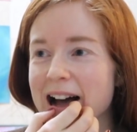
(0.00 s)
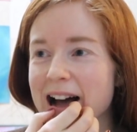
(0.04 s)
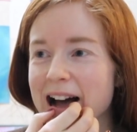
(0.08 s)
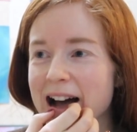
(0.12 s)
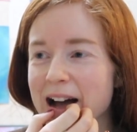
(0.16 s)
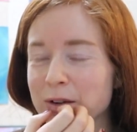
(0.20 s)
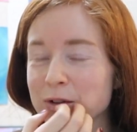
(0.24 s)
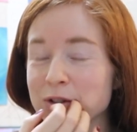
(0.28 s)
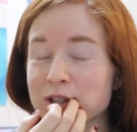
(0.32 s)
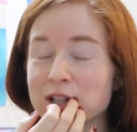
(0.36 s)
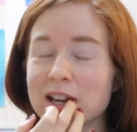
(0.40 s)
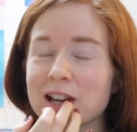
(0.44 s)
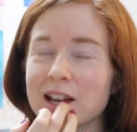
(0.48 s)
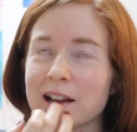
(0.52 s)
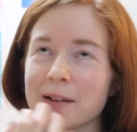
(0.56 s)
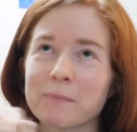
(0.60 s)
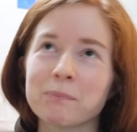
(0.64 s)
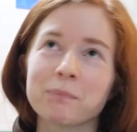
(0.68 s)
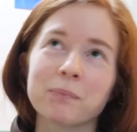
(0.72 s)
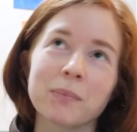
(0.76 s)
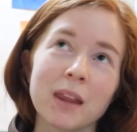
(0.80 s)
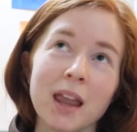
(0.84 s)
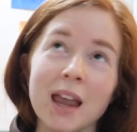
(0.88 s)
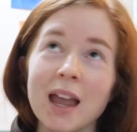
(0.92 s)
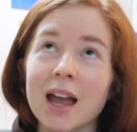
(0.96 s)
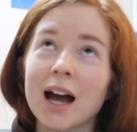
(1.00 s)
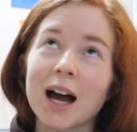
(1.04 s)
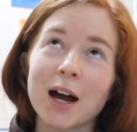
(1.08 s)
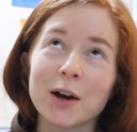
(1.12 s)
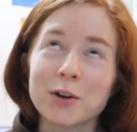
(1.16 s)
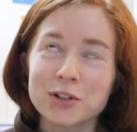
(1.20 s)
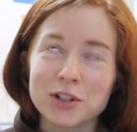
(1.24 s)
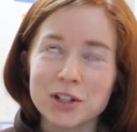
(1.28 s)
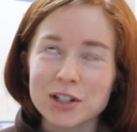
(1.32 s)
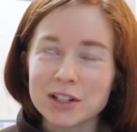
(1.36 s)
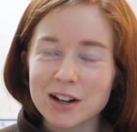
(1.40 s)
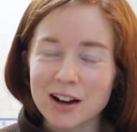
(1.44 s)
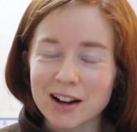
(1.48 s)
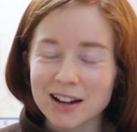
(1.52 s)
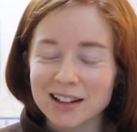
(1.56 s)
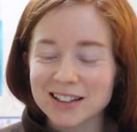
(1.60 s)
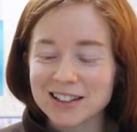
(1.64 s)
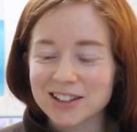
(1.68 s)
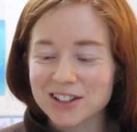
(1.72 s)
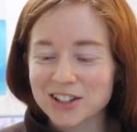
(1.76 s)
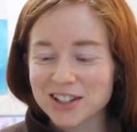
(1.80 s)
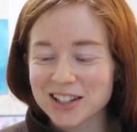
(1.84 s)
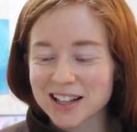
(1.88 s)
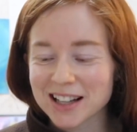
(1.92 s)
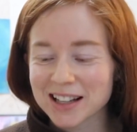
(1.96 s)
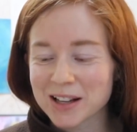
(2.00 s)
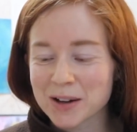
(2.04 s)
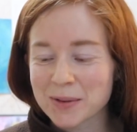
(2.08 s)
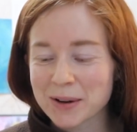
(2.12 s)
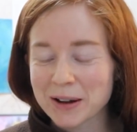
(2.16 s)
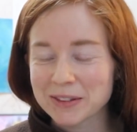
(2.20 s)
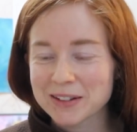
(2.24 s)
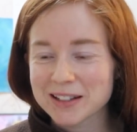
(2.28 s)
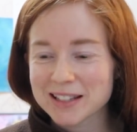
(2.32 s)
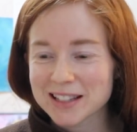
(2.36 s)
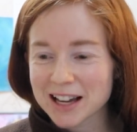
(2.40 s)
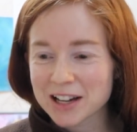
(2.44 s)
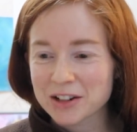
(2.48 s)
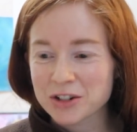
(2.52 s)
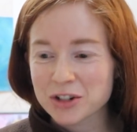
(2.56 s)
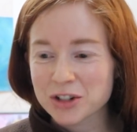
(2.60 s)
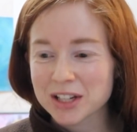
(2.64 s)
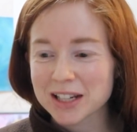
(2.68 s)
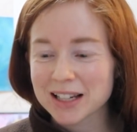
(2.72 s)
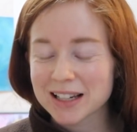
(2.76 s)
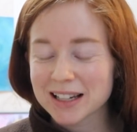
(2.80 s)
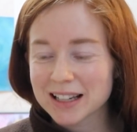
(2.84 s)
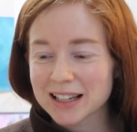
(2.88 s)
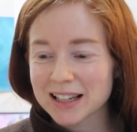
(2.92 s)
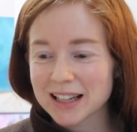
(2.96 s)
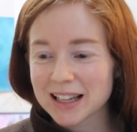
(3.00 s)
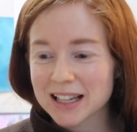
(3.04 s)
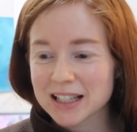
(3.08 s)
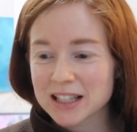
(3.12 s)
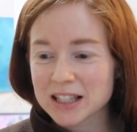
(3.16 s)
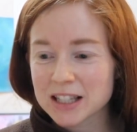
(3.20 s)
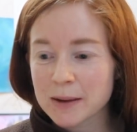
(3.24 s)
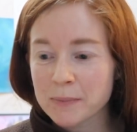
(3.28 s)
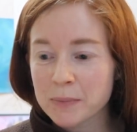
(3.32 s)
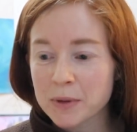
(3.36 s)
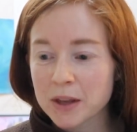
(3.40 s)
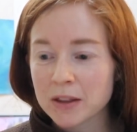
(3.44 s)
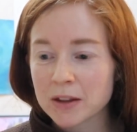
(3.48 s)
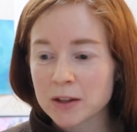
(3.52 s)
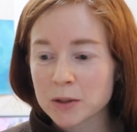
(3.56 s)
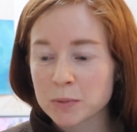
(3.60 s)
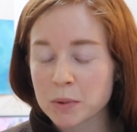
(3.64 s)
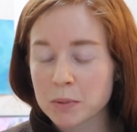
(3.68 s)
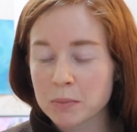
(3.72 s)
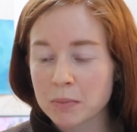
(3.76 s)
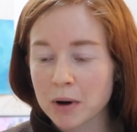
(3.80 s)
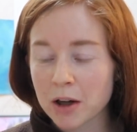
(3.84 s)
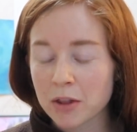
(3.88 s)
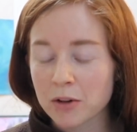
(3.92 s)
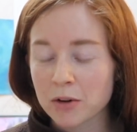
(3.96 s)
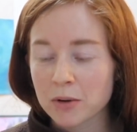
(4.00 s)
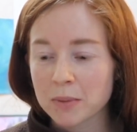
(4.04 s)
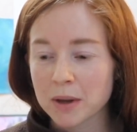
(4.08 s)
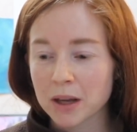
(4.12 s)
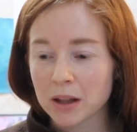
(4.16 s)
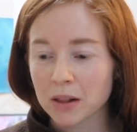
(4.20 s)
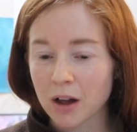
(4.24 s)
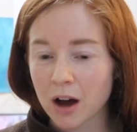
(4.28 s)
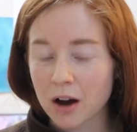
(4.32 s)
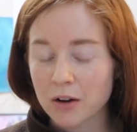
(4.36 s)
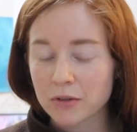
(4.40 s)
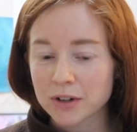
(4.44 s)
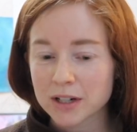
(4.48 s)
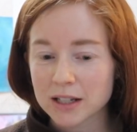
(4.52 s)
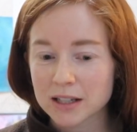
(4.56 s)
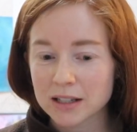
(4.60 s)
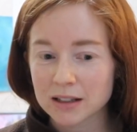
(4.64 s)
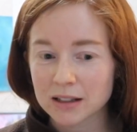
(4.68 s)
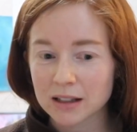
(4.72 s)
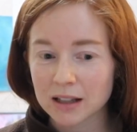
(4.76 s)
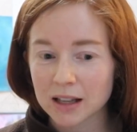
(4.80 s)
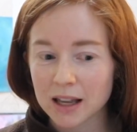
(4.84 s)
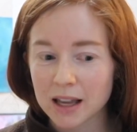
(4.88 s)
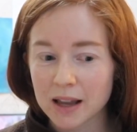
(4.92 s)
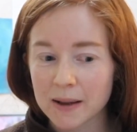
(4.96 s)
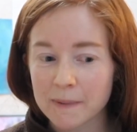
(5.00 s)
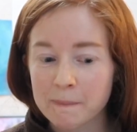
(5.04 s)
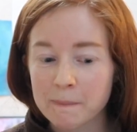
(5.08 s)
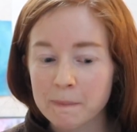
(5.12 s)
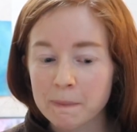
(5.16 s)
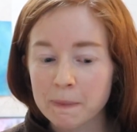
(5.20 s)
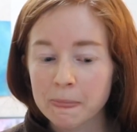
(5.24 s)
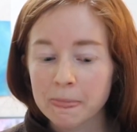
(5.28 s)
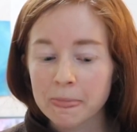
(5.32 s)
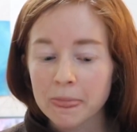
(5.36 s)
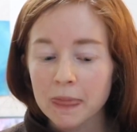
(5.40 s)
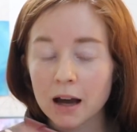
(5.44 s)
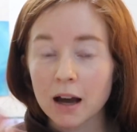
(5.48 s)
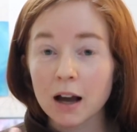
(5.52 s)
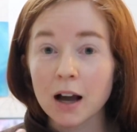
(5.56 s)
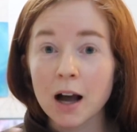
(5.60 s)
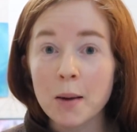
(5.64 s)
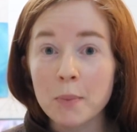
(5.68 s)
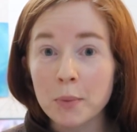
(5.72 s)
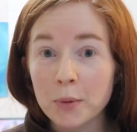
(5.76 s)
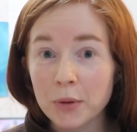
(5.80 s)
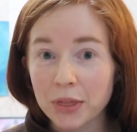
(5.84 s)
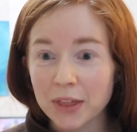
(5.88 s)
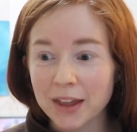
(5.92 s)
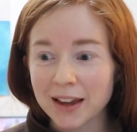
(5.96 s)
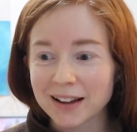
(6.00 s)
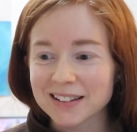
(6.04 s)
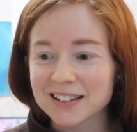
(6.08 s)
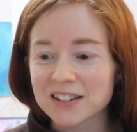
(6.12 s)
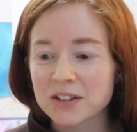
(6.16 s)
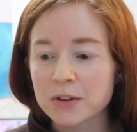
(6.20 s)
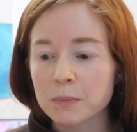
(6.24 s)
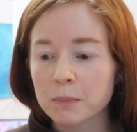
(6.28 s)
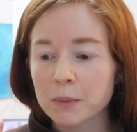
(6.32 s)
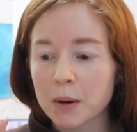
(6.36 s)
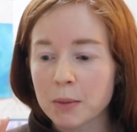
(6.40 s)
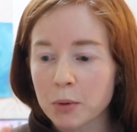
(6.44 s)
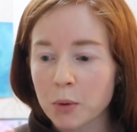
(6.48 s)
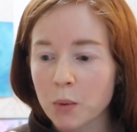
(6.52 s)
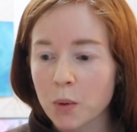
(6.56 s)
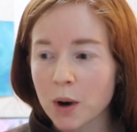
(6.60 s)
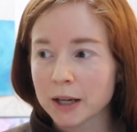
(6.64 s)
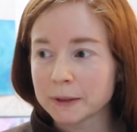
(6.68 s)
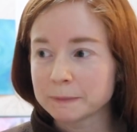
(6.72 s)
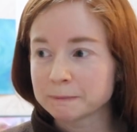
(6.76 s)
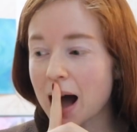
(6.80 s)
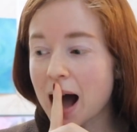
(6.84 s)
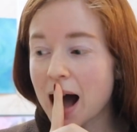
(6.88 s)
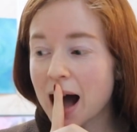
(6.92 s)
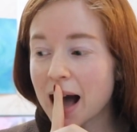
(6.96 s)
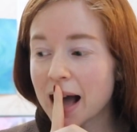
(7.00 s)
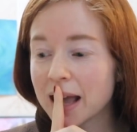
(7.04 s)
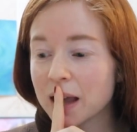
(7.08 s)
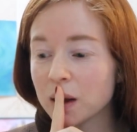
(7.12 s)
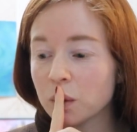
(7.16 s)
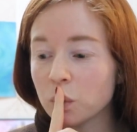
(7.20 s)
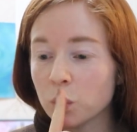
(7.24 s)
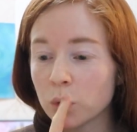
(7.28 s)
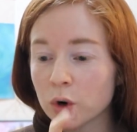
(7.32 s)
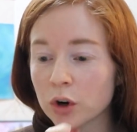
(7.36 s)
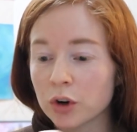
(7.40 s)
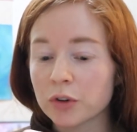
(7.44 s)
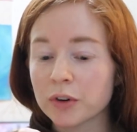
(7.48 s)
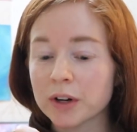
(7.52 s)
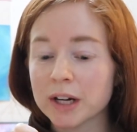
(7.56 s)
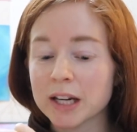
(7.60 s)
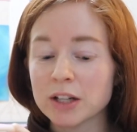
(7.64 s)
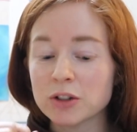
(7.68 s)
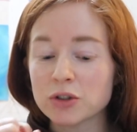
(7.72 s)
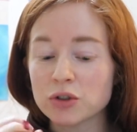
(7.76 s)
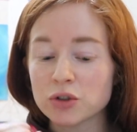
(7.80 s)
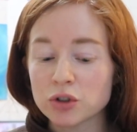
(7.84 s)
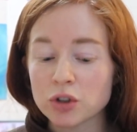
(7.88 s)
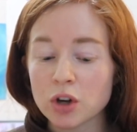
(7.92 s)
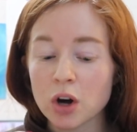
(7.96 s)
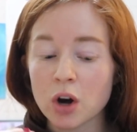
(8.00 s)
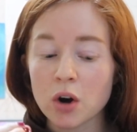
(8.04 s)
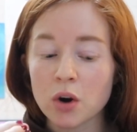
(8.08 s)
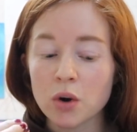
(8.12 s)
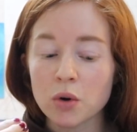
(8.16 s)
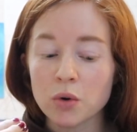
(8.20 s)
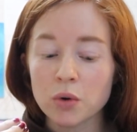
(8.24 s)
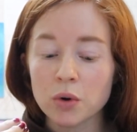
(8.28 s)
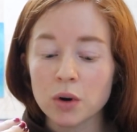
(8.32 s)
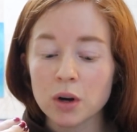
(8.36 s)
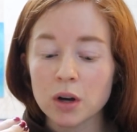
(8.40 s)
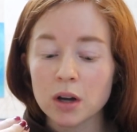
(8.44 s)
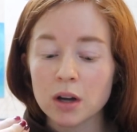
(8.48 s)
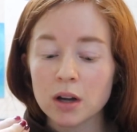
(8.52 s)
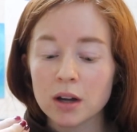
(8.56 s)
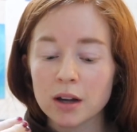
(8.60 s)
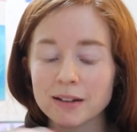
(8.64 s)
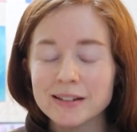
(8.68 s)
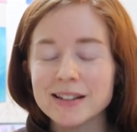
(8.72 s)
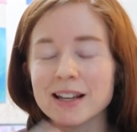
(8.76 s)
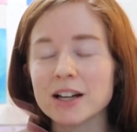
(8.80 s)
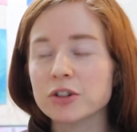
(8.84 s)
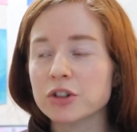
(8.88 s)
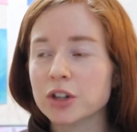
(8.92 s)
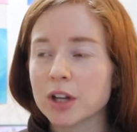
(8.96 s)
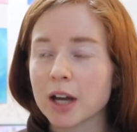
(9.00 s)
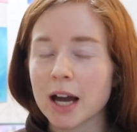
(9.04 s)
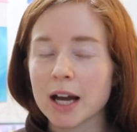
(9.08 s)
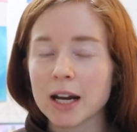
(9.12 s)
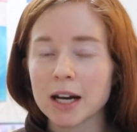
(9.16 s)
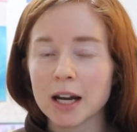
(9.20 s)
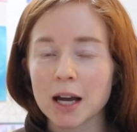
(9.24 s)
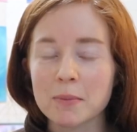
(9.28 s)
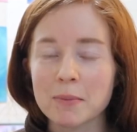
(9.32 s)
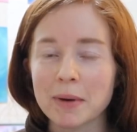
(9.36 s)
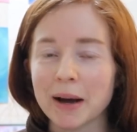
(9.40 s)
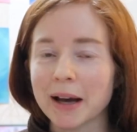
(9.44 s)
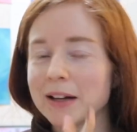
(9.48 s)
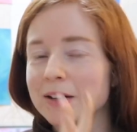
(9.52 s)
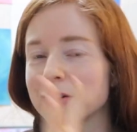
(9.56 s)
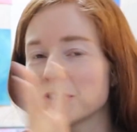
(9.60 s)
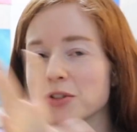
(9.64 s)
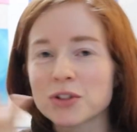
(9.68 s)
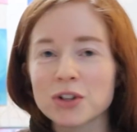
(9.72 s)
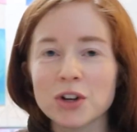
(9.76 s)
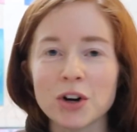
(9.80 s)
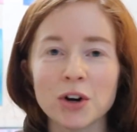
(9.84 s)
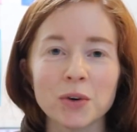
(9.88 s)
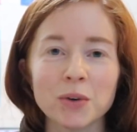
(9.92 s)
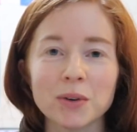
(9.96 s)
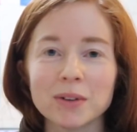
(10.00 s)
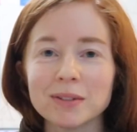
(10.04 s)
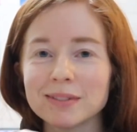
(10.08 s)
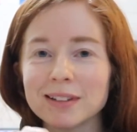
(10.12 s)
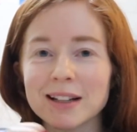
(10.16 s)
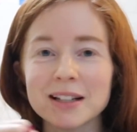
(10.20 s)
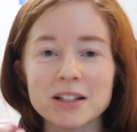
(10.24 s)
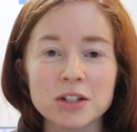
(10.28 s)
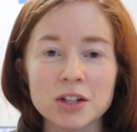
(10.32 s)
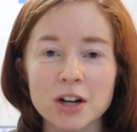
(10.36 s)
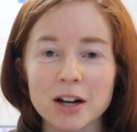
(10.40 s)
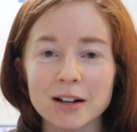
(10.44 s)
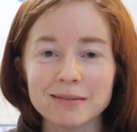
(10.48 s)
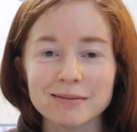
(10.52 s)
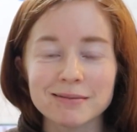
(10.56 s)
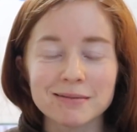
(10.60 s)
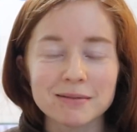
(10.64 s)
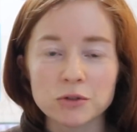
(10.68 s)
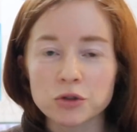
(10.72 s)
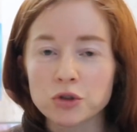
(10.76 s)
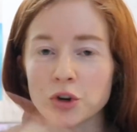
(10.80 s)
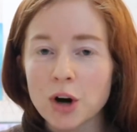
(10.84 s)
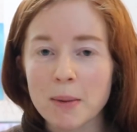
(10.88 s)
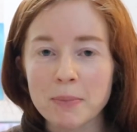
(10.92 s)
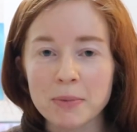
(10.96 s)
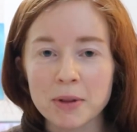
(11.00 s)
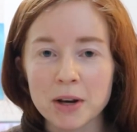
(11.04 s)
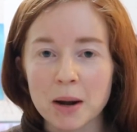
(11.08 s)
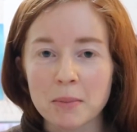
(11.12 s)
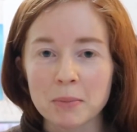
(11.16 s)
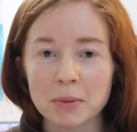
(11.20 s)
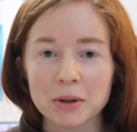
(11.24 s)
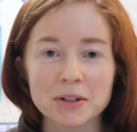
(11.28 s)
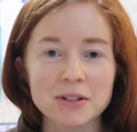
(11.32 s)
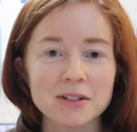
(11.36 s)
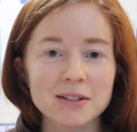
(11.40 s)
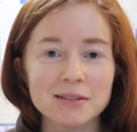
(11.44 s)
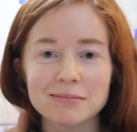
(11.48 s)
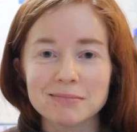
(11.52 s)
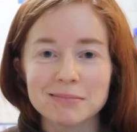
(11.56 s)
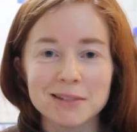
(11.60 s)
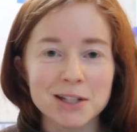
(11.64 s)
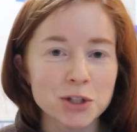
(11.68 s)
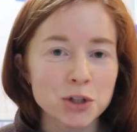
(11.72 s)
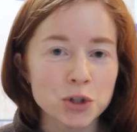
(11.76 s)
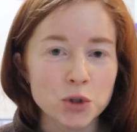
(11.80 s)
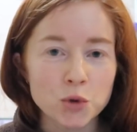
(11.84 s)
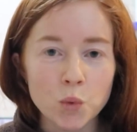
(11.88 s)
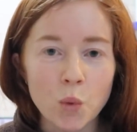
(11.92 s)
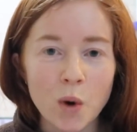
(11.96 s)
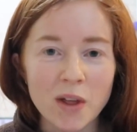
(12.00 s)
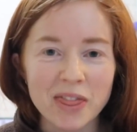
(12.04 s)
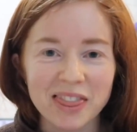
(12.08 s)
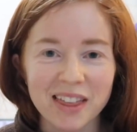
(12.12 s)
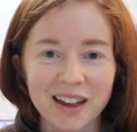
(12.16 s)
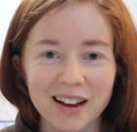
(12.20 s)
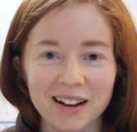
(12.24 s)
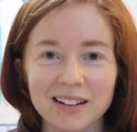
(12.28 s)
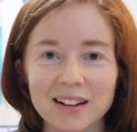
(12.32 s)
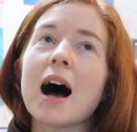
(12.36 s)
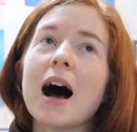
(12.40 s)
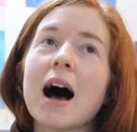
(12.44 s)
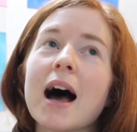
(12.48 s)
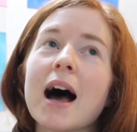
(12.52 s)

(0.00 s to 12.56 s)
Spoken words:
I was just talking to Gisela about this actually. It's something that's been bothering me a lot recently. A couple things. Number one, I worry so, it's actually kind of combined. So let's not drop the numbers. This is just one thing.